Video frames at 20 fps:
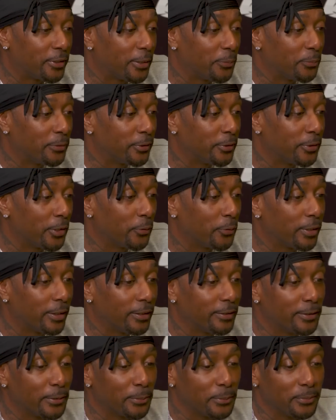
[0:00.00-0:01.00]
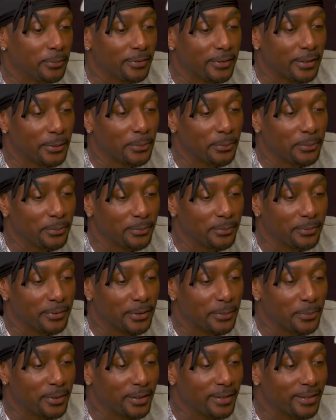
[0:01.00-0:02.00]
them, you know, them
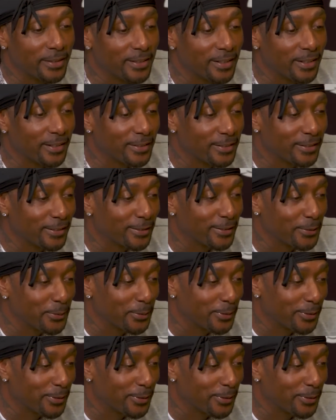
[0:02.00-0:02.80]
niggas said shit too.